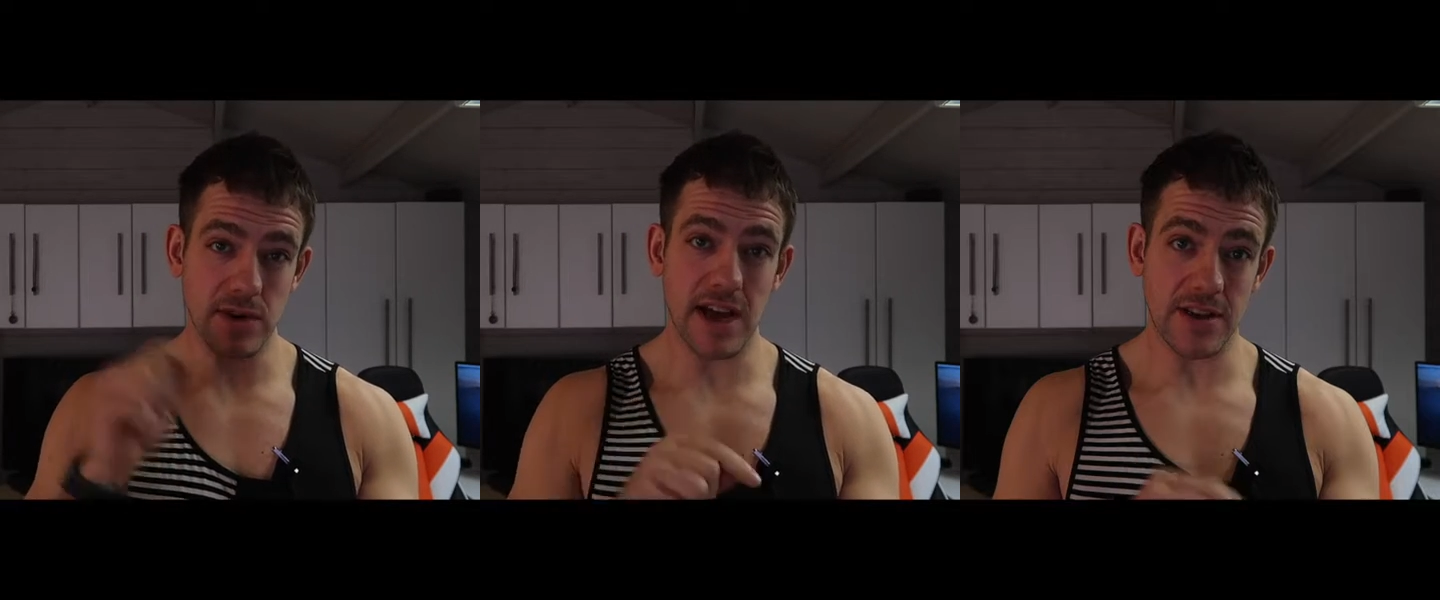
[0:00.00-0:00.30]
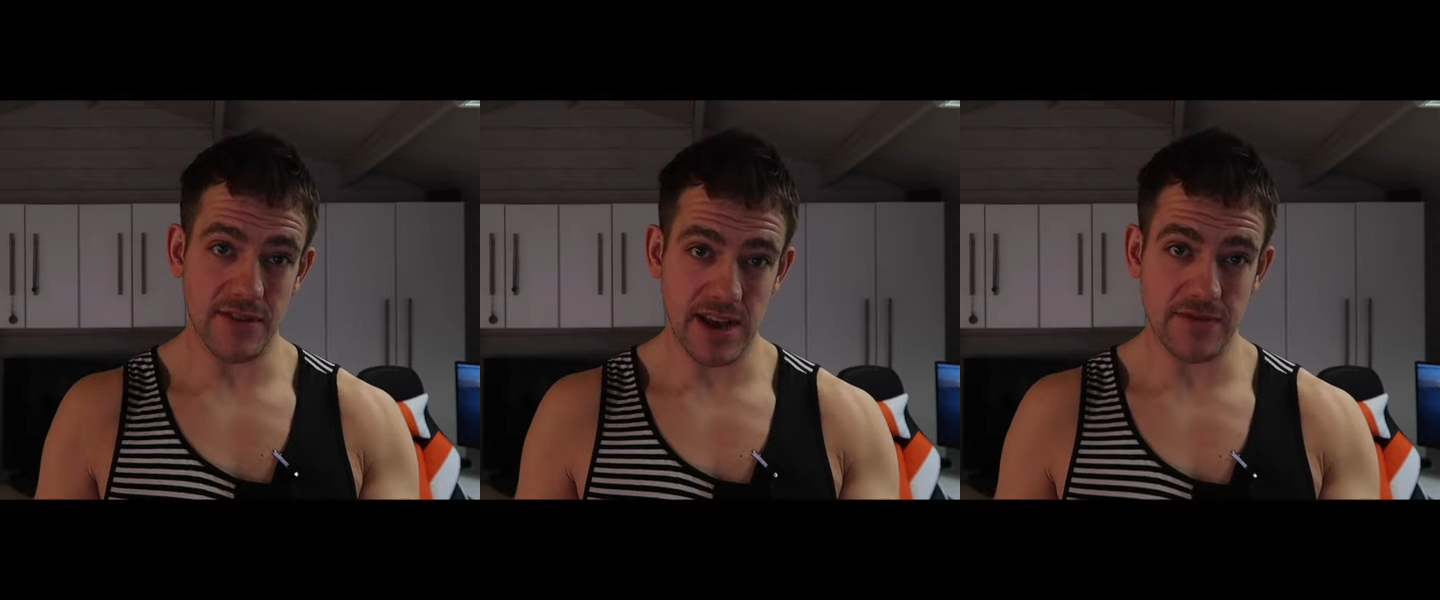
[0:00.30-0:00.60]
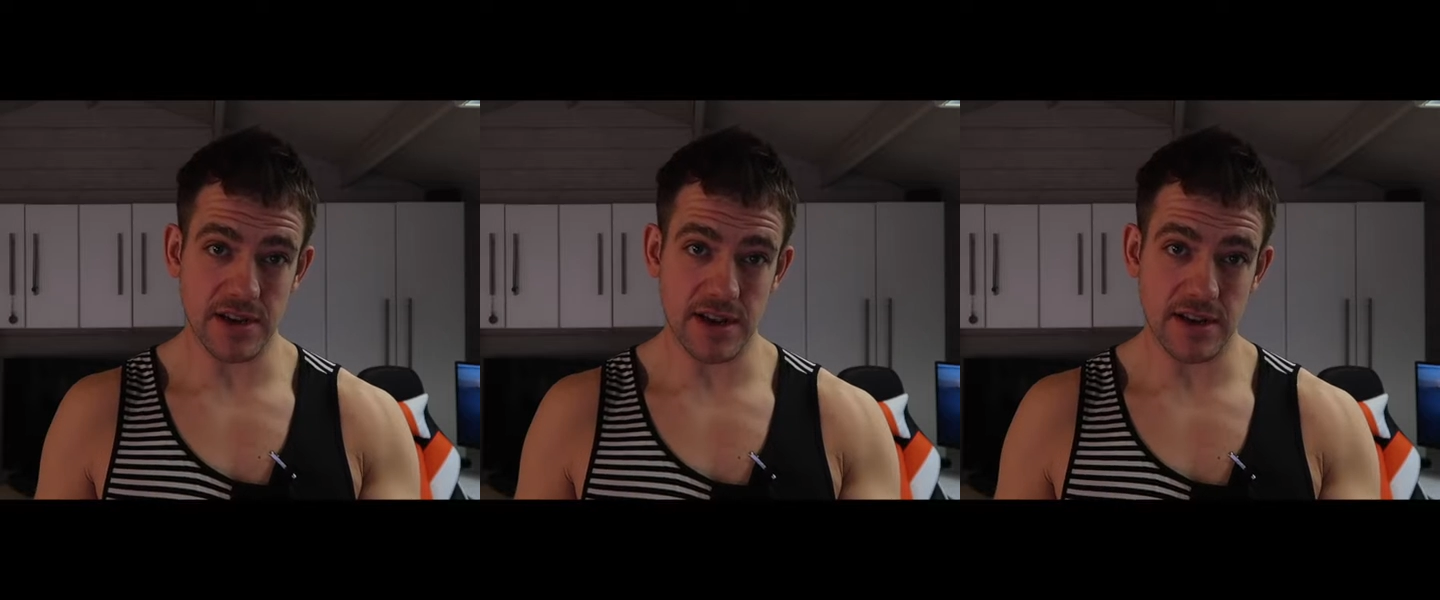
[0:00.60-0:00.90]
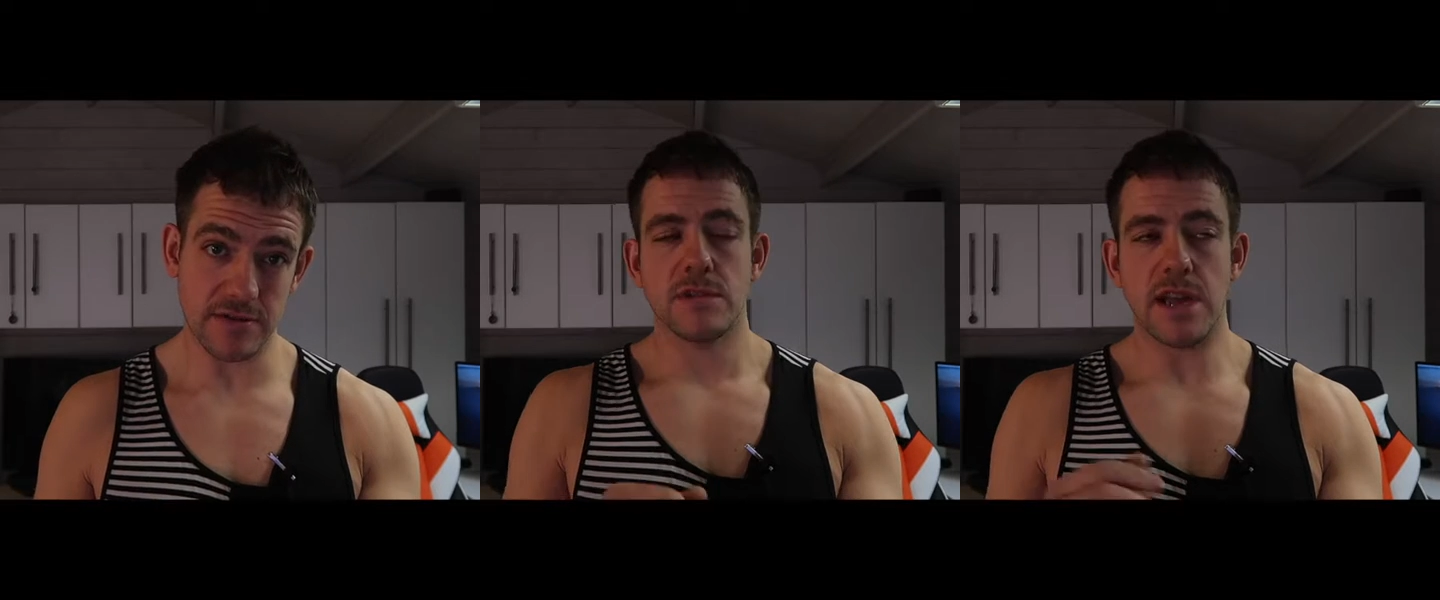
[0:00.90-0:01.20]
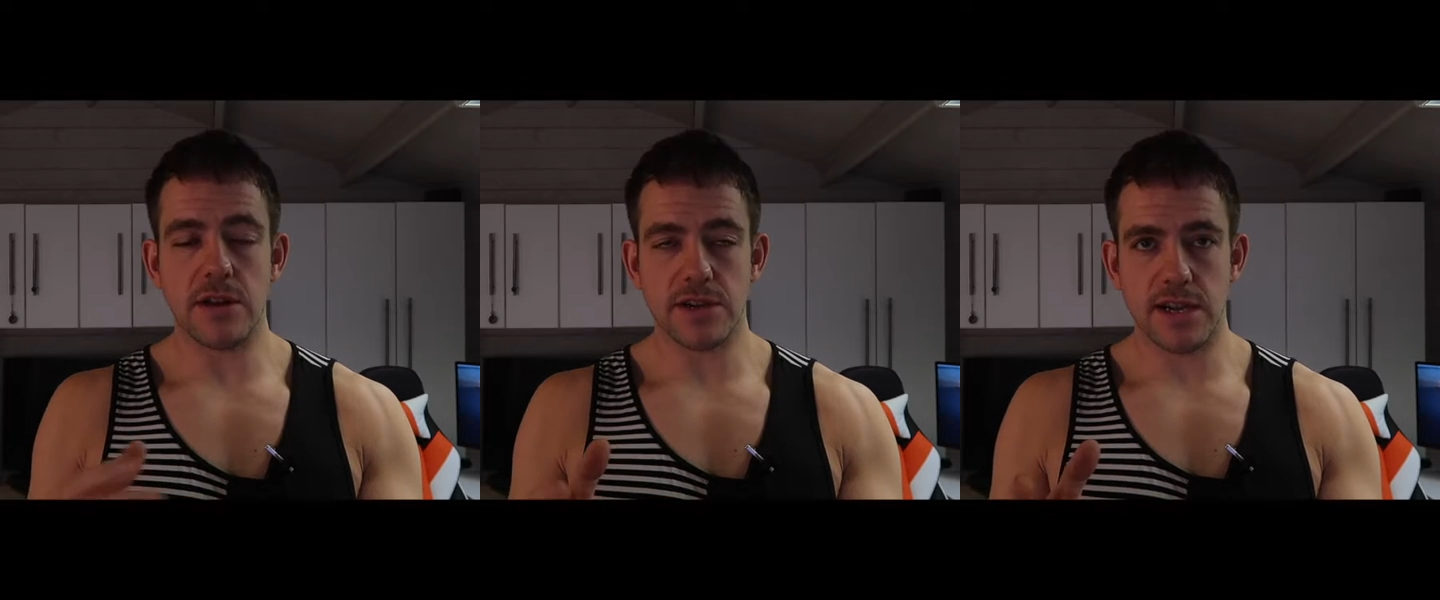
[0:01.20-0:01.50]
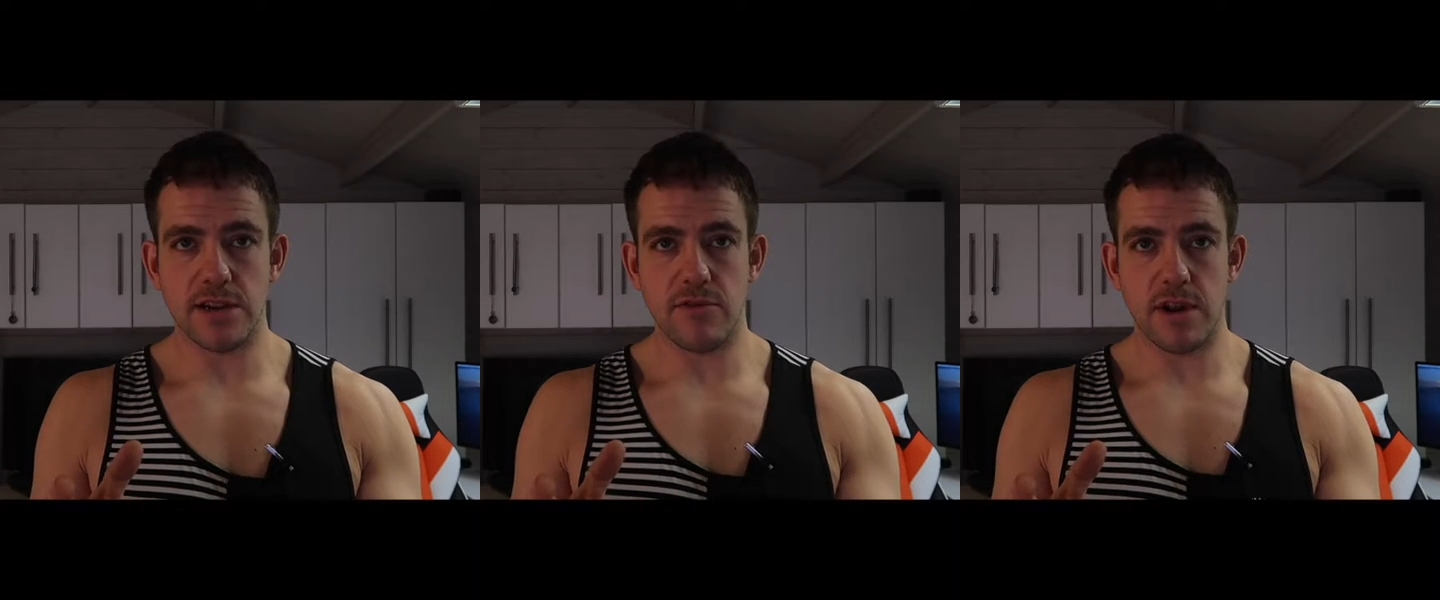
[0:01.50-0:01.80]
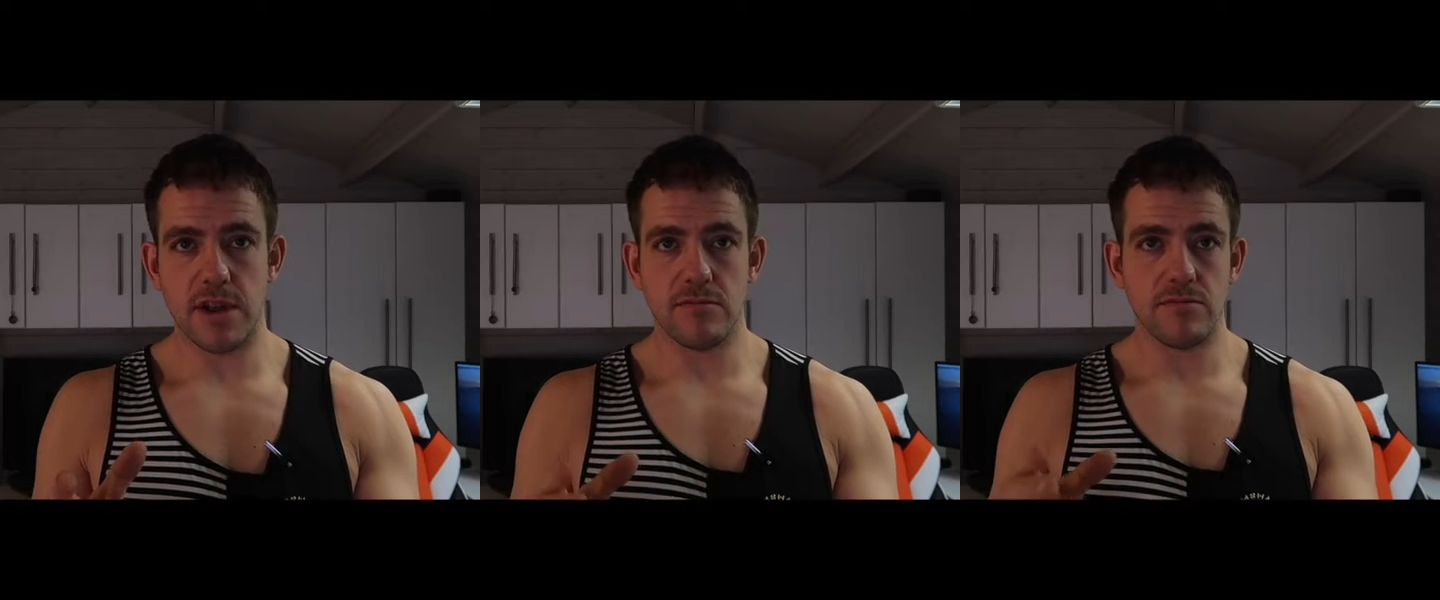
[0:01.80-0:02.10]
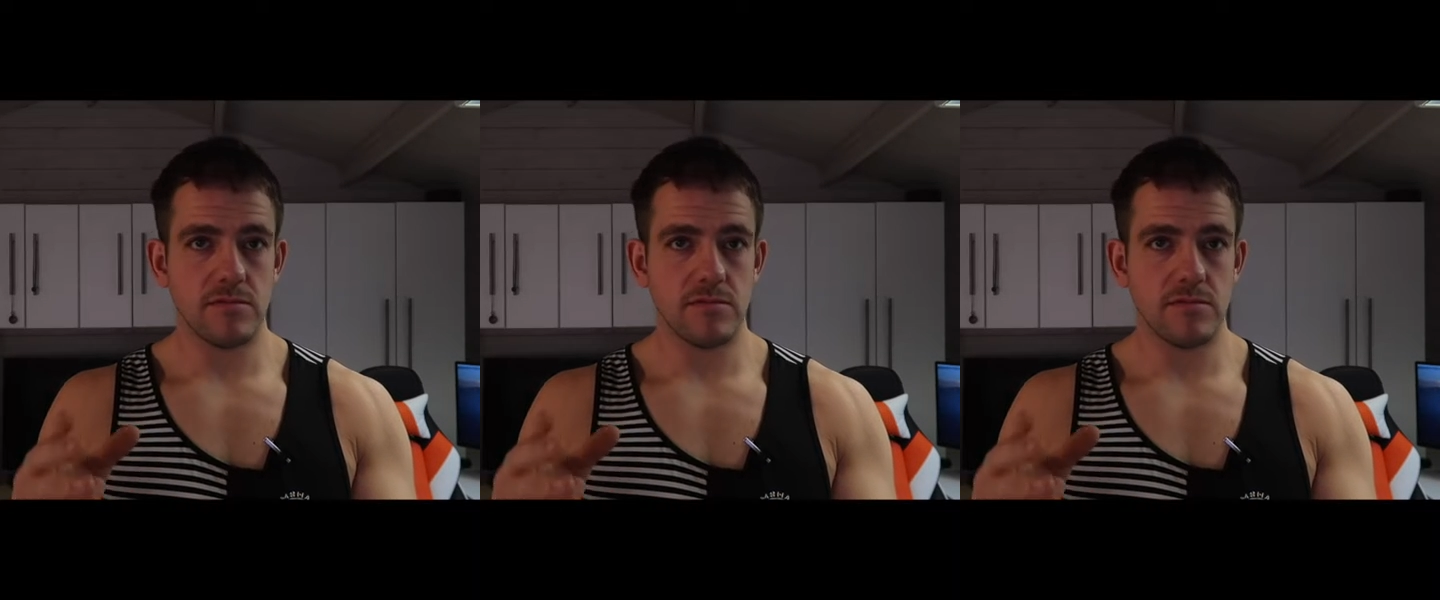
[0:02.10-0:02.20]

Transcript: calorie deficit. Sounds easy, right?